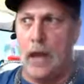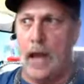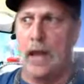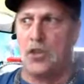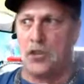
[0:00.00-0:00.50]

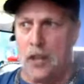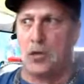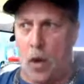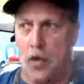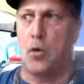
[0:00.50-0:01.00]
That's
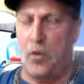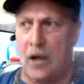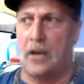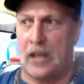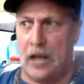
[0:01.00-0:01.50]
why you were
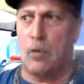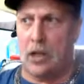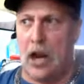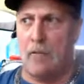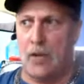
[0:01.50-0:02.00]
there, to get
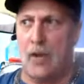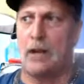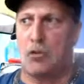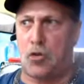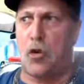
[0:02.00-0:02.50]
recovery
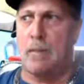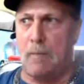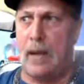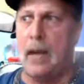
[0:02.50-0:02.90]
and treatment.